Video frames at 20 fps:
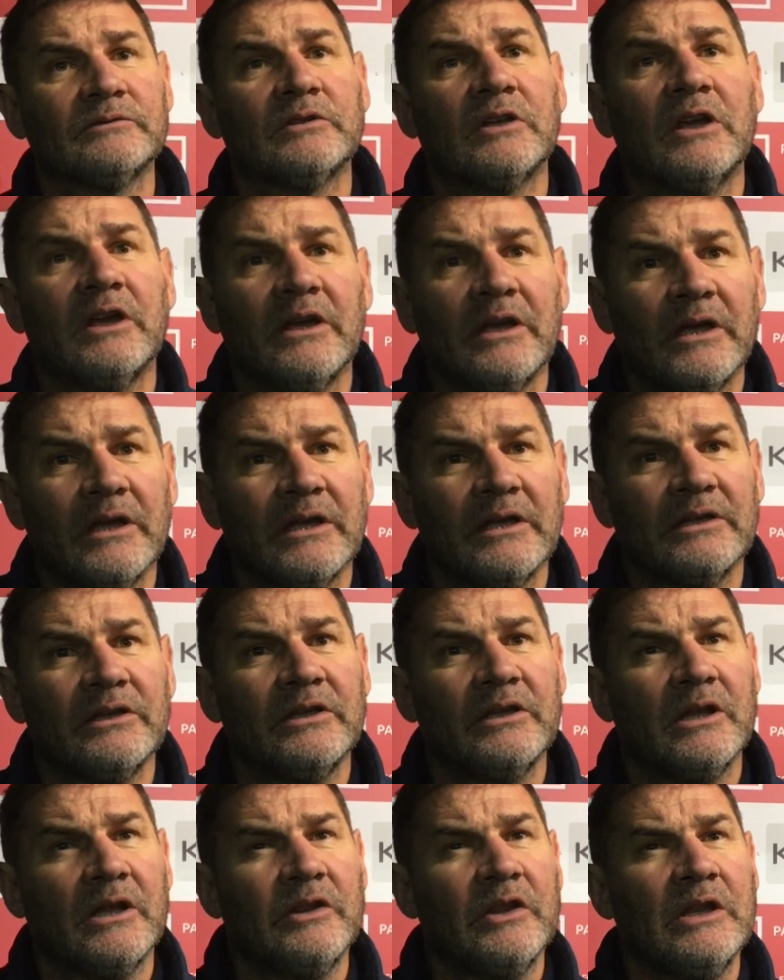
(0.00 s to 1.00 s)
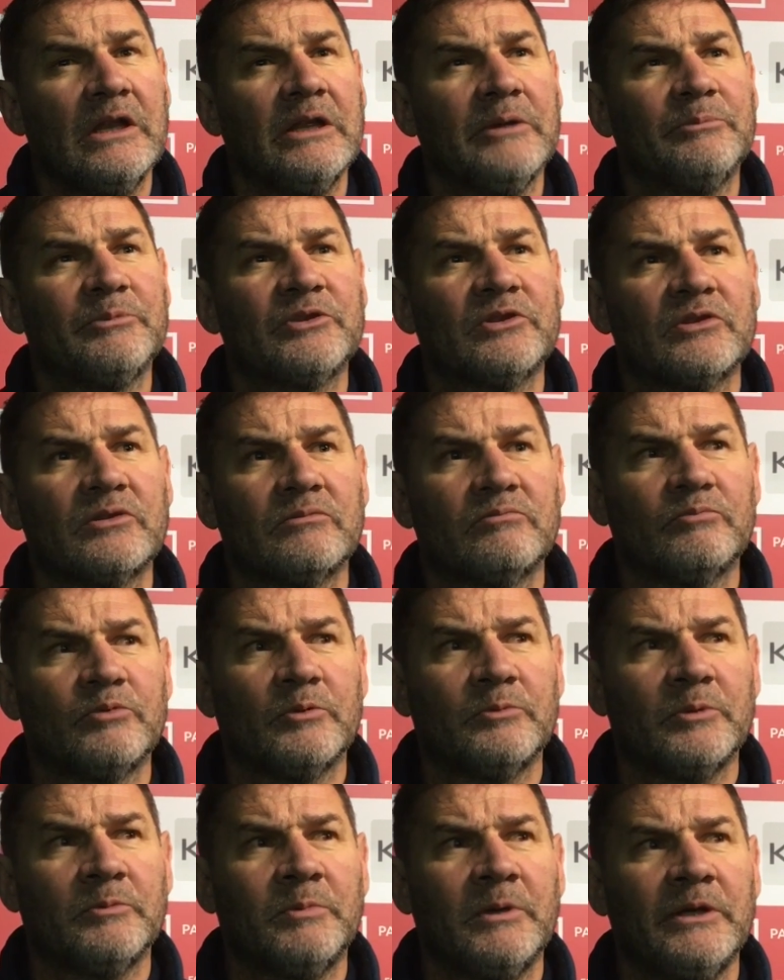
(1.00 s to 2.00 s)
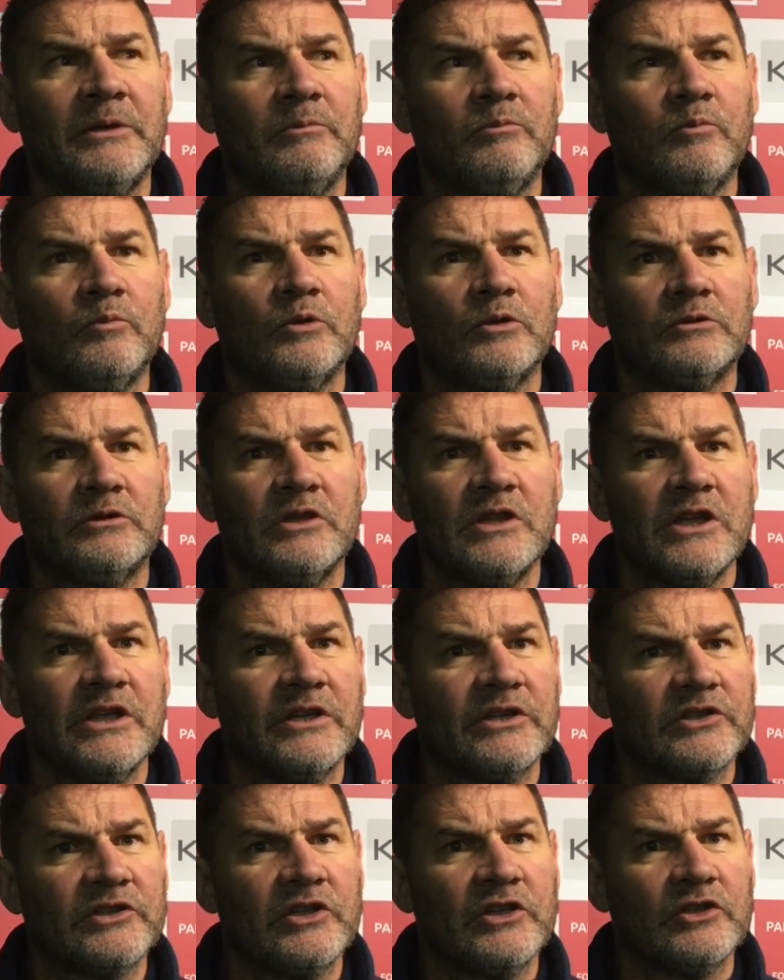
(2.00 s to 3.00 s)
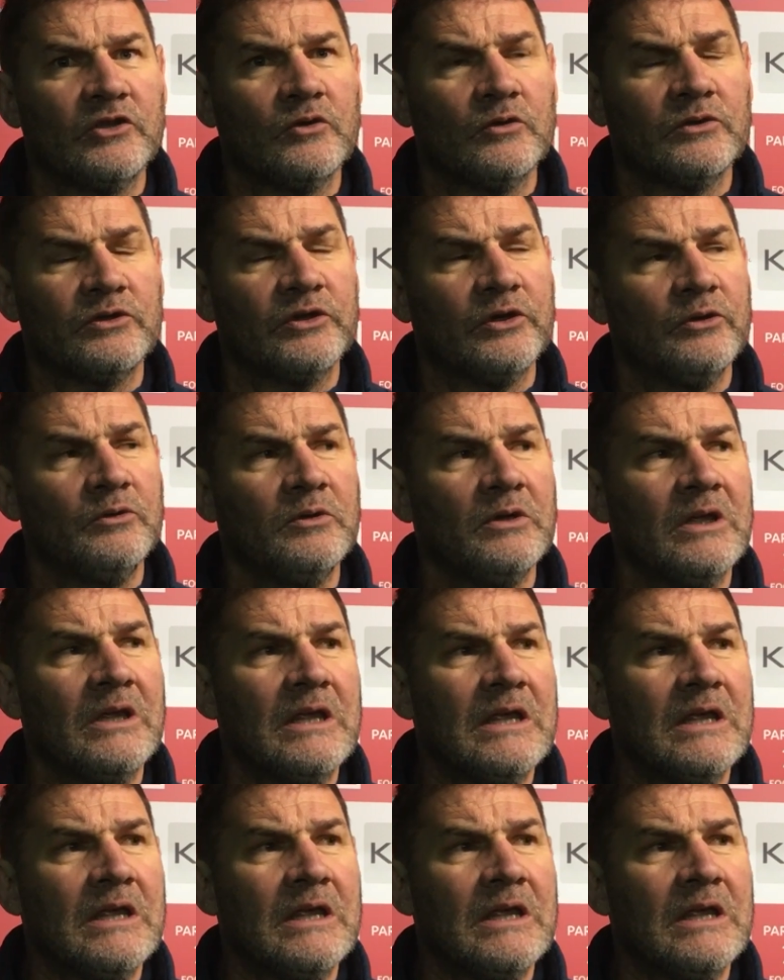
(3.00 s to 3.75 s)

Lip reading: The lips probably would need a stitch or two.